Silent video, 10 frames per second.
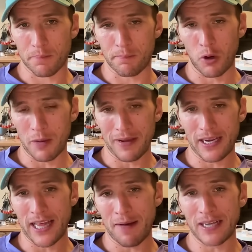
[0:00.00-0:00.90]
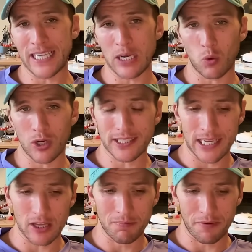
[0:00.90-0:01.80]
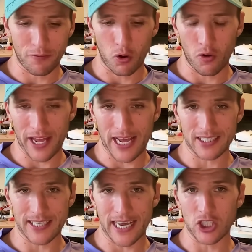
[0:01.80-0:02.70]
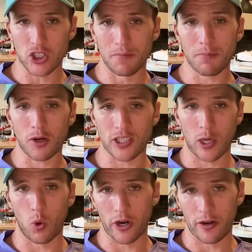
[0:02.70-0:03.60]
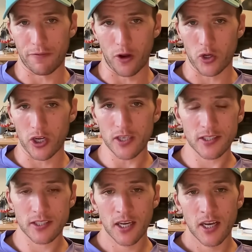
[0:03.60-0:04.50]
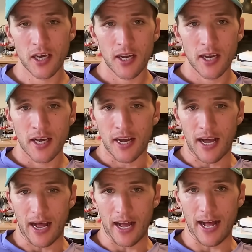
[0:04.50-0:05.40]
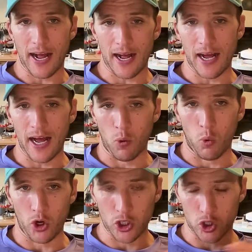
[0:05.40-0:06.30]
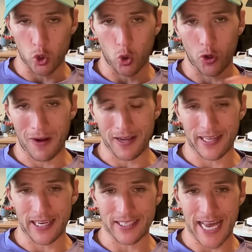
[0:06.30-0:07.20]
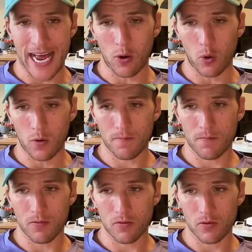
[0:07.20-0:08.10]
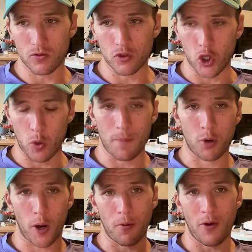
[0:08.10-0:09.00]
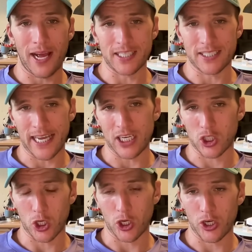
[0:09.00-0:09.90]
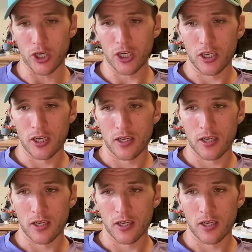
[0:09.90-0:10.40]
pulling me to them. I didn't want to see them before the aid station because I wanted to focus. I wanted to sort all my things out, do a proper aid station,